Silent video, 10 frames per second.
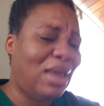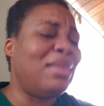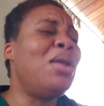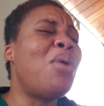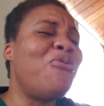
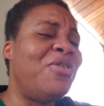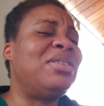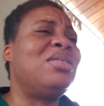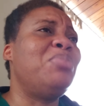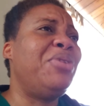then I'll
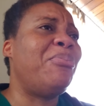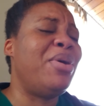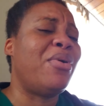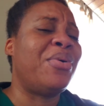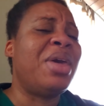face the
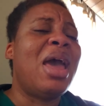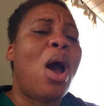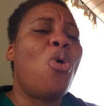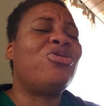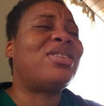mirror.
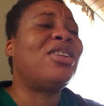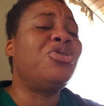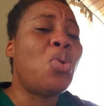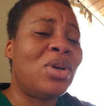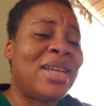I'll start. You
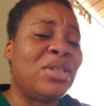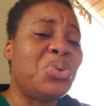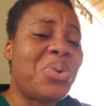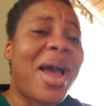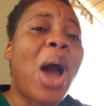know what I
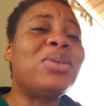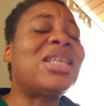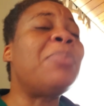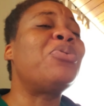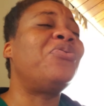do? I'll
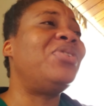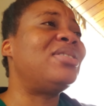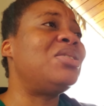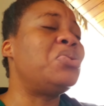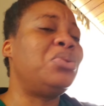start
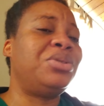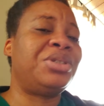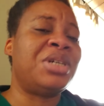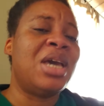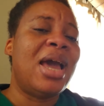professing good.
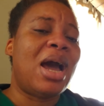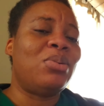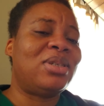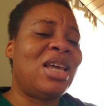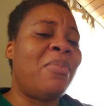
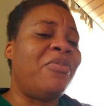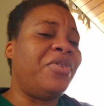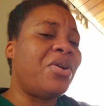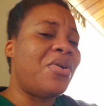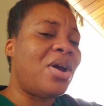I'll say I'm
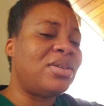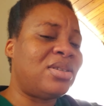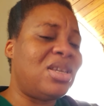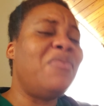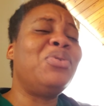
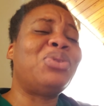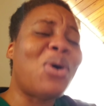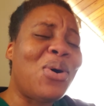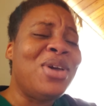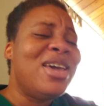vigorous, even
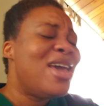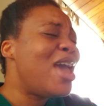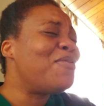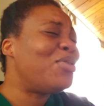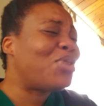though,
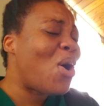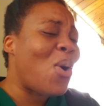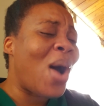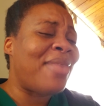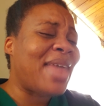even
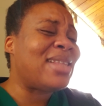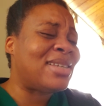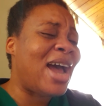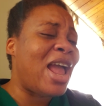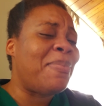though at that
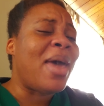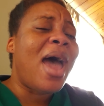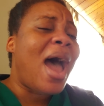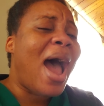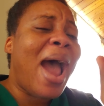time
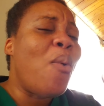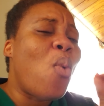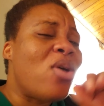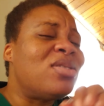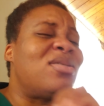I
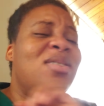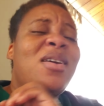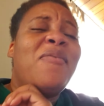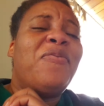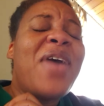was
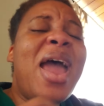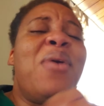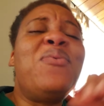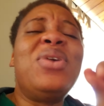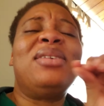
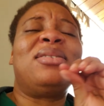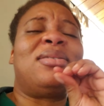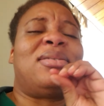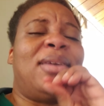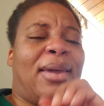very
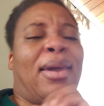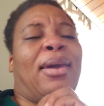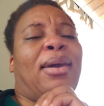sick.